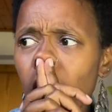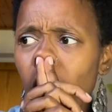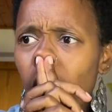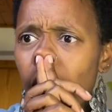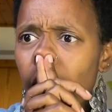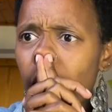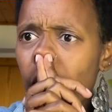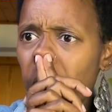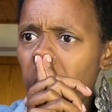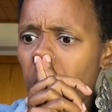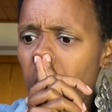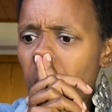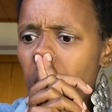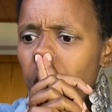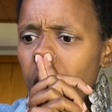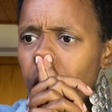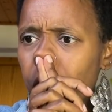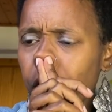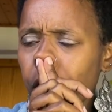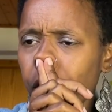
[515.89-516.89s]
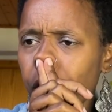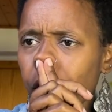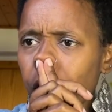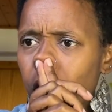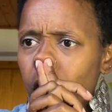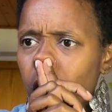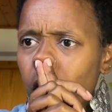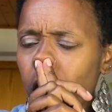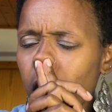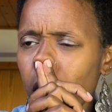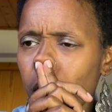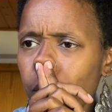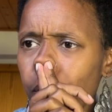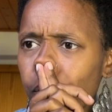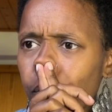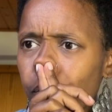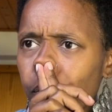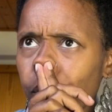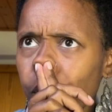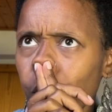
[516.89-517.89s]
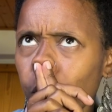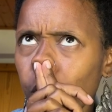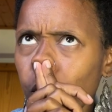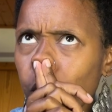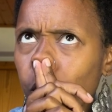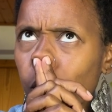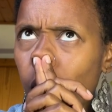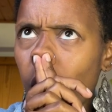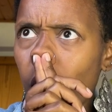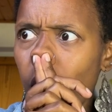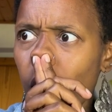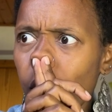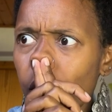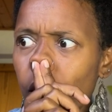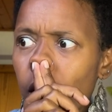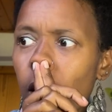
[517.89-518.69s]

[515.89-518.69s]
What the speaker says: I have what do I have?